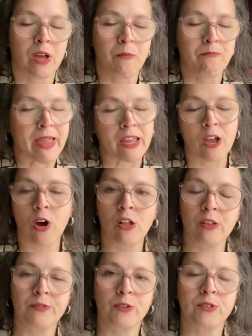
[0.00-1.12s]
making all
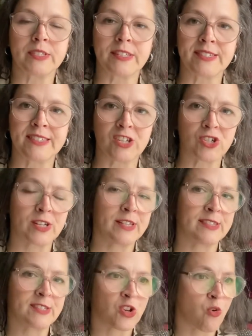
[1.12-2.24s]
of those decisions